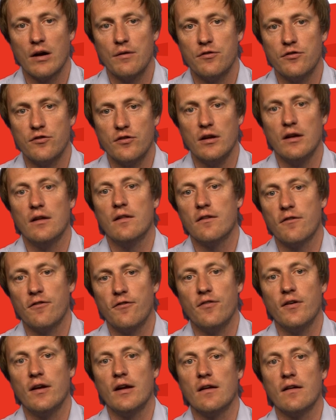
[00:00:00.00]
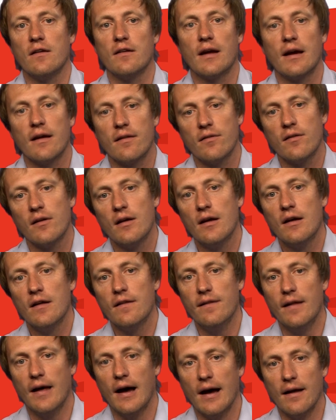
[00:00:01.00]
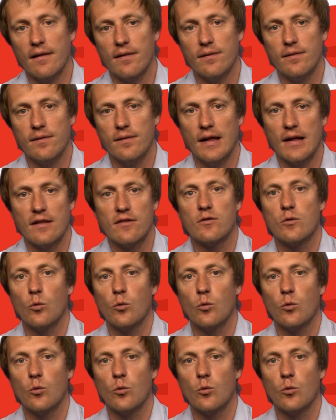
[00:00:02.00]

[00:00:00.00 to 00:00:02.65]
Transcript: have seen the thing that's